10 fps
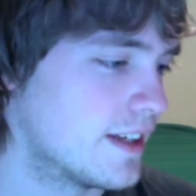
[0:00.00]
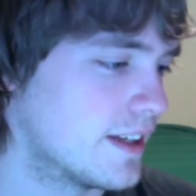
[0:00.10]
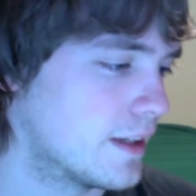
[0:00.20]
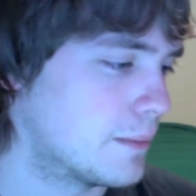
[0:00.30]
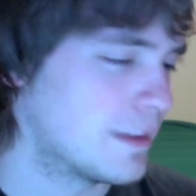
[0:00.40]

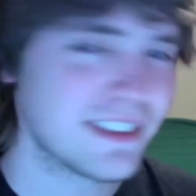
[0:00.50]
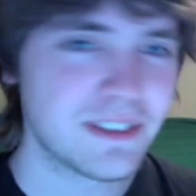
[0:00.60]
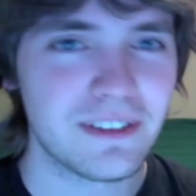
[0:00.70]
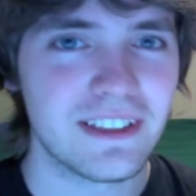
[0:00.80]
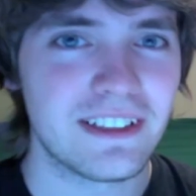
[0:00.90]
On
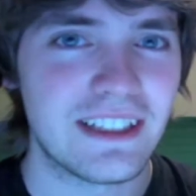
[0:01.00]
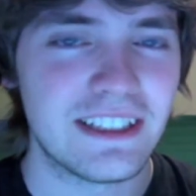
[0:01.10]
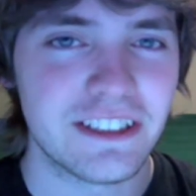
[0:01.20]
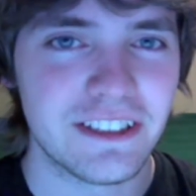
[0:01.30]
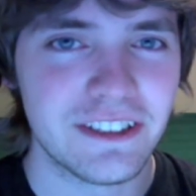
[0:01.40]
this one, they
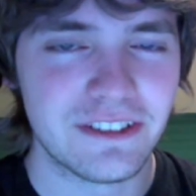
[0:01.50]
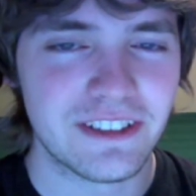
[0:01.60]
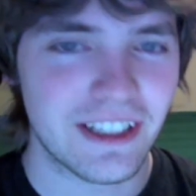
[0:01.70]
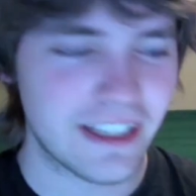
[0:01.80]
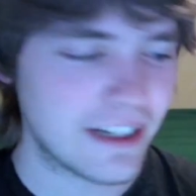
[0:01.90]

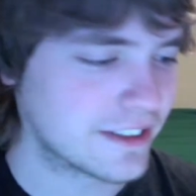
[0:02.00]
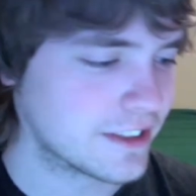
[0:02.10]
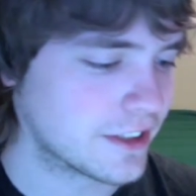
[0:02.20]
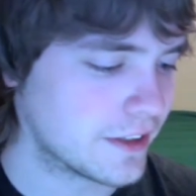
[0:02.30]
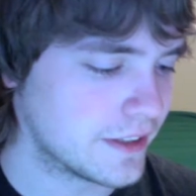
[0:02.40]
introduced the
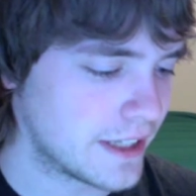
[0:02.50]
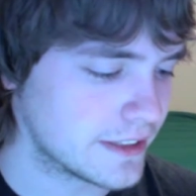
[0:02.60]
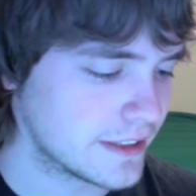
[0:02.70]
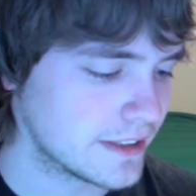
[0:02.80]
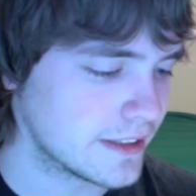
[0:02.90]
character
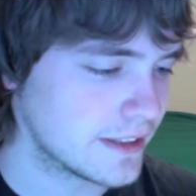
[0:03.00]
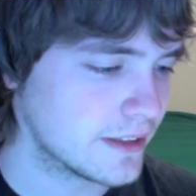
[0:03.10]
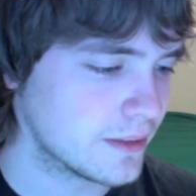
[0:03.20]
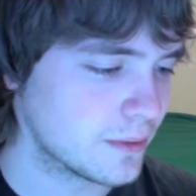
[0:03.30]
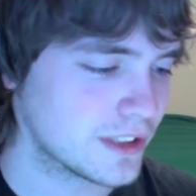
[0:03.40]
creation,
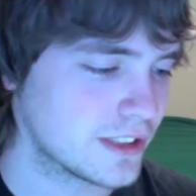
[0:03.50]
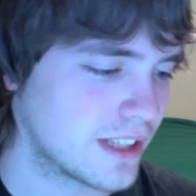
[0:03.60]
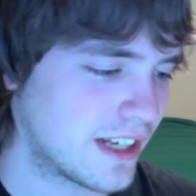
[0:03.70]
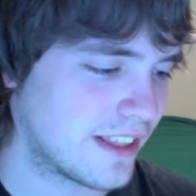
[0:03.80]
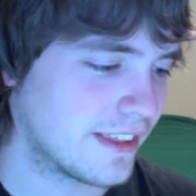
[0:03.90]
which
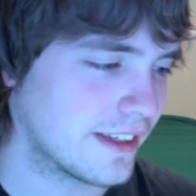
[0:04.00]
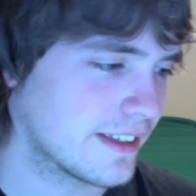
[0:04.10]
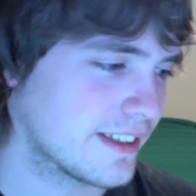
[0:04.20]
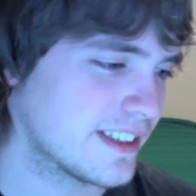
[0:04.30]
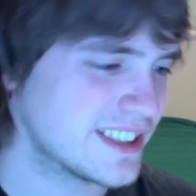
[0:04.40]
I
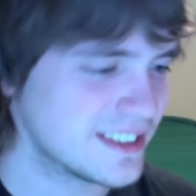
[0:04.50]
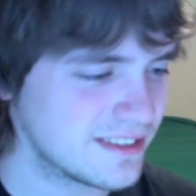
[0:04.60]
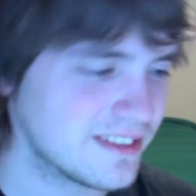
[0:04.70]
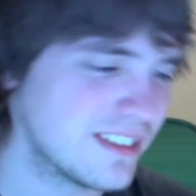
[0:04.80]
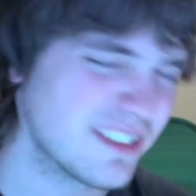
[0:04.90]
think
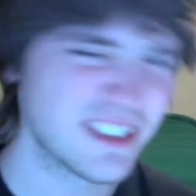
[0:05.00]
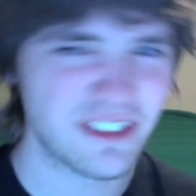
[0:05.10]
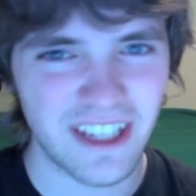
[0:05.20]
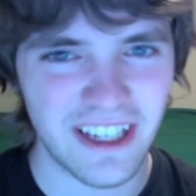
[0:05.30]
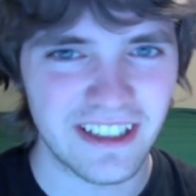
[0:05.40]
it was
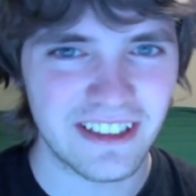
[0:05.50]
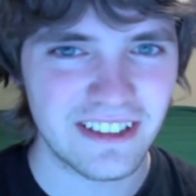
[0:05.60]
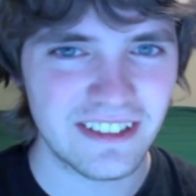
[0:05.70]
okay.